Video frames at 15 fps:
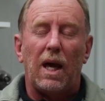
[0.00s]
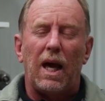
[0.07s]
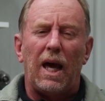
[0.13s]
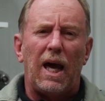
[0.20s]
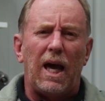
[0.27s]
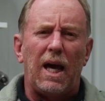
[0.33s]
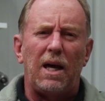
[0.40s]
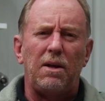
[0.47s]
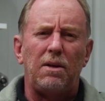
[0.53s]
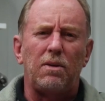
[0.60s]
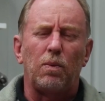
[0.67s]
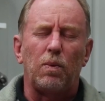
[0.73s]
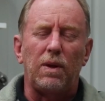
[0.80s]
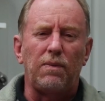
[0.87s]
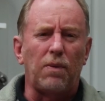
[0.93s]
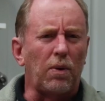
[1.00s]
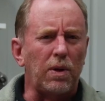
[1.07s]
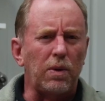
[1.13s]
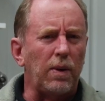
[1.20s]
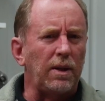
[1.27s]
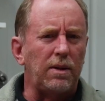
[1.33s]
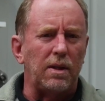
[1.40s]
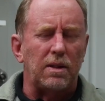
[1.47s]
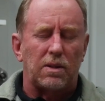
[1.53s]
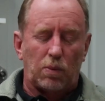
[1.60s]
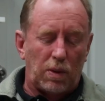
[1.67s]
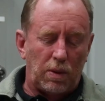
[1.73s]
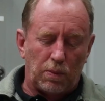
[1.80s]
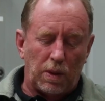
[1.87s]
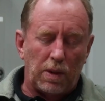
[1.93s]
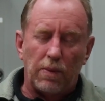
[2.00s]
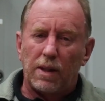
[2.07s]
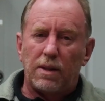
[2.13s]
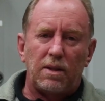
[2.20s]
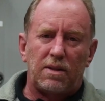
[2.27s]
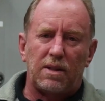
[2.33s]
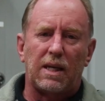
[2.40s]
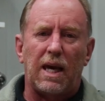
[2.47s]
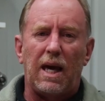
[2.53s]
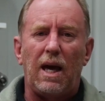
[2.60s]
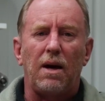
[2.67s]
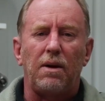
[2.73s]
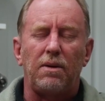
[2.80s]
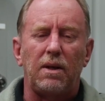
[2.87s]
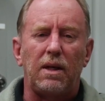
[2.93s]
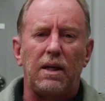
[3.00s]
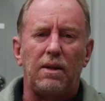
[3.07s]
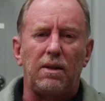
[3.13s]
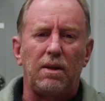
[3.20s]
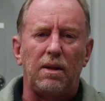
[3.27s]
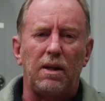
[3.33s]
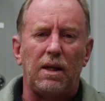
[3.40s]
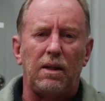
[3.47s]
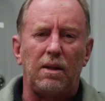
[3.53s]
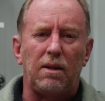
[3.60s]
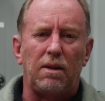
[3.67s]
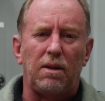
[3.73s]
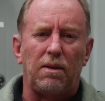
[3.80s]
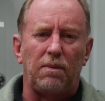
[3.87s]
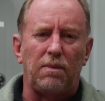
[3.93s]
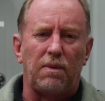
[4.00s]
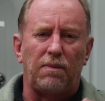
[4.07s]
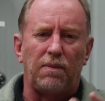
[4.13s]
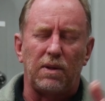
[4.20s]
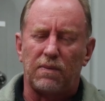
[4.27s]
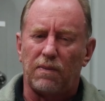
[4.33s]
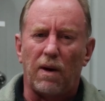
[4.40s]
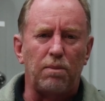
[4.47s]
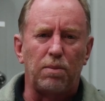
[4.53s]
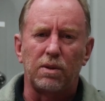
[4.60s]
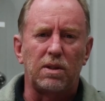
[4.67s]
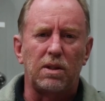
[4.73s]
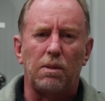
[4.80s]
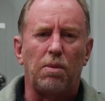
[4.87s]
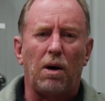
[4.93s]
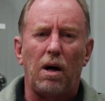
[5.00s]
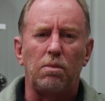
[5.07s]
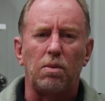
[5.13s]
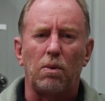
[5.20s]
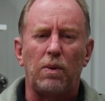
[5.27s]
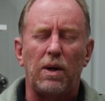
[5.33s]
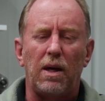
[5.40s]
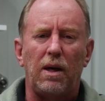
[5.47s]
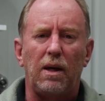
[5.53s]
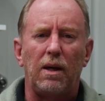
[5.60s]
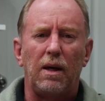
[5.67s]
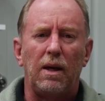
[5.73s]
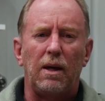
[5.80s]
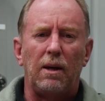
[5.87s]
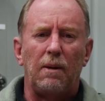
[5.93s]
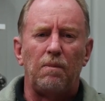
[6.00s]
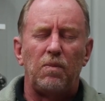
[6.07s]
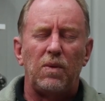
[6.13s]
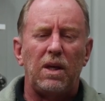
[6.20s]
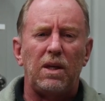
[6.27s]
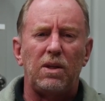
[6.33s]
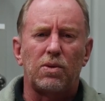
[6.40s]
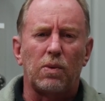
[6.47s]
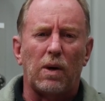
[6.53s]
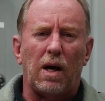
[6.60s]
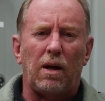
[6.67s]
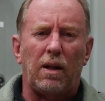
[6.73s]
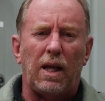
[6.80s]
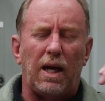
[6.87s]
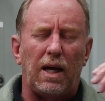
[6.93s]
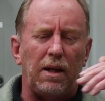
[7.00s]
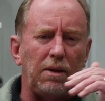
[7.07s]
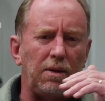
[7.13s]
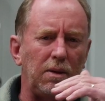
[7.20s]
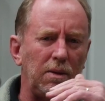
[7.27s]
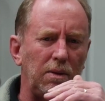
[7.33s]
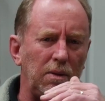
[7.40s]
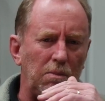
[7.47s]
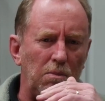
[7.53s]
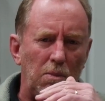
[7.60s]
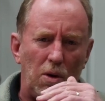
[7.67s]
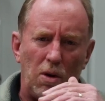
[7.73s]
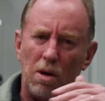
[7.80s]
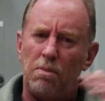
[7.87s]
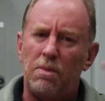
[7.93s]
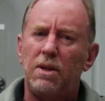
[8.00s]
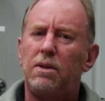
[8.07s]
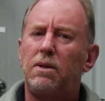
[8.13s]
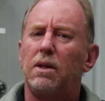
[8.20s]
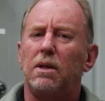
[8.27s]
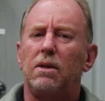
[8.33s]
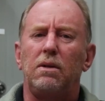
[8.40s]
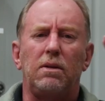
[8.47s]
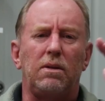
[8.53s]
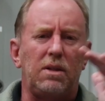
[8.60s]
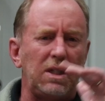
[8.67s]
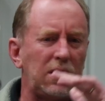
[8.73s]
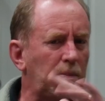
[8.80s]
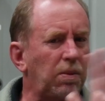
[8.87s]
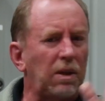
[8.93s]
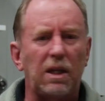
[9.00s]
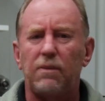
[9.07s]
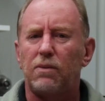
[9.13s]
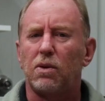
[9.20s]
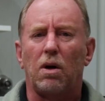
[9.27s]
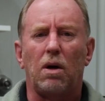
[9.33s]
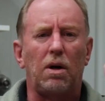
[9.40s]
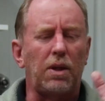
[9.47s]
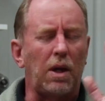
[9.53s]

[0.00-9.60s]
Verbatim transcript: And we've already read this. We, we read this account in, in the, the first five books of the Bible, where Israel had murmured and disbelieved God.